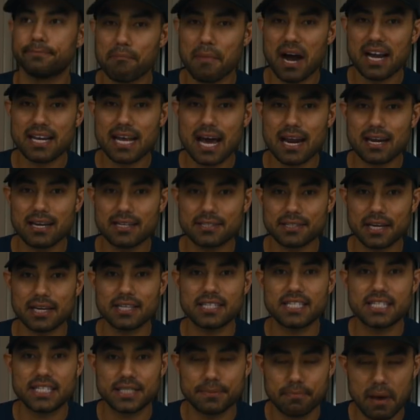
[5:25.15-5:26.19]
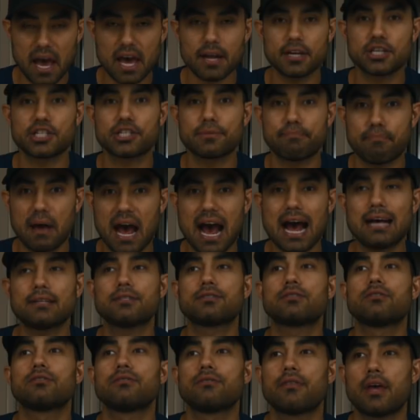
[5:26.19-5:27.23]
And my dad is a Spanish
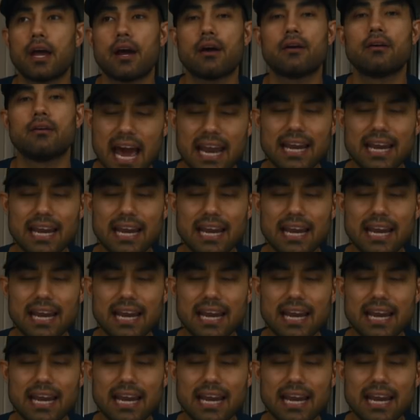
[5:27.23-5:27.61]
pastor there.